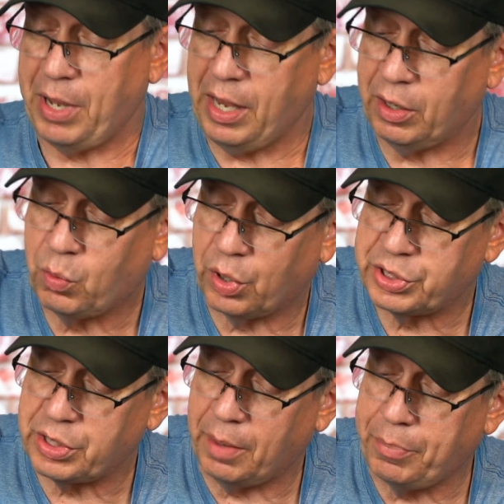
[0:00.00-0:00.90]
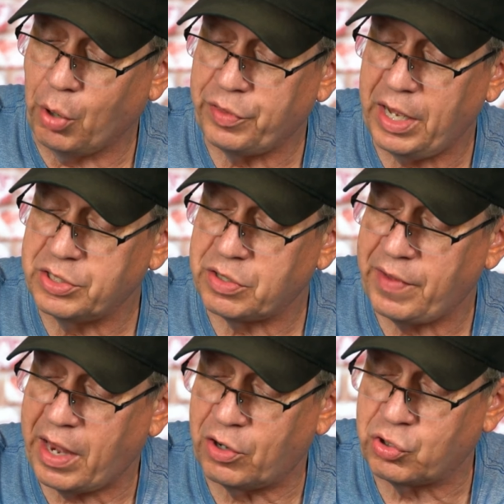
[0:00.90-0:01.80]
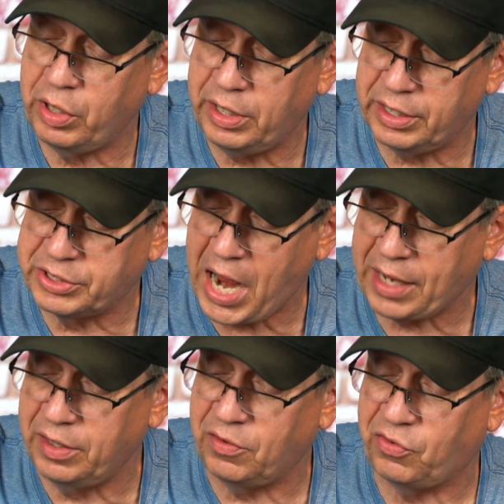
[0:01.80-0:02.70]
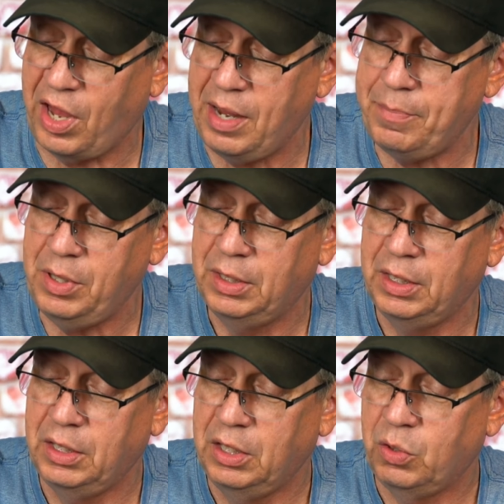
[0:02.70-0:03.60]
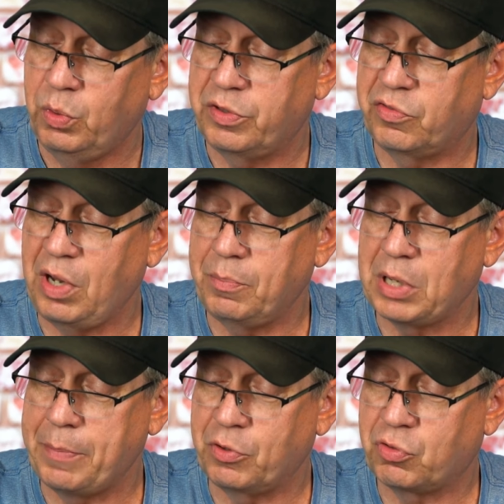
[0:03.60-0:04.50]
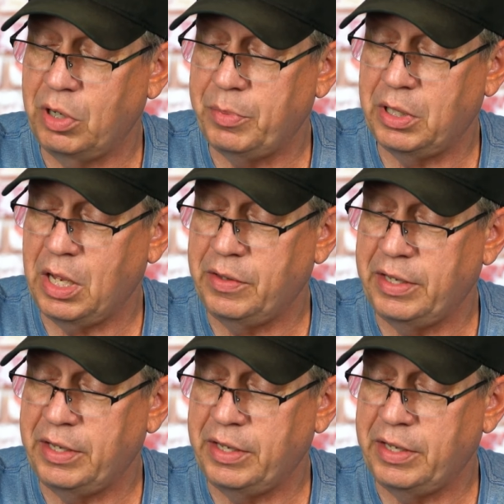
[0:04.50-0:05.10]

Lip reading: And of course, both ends of that are treated exactly the same, with the same type of treatment and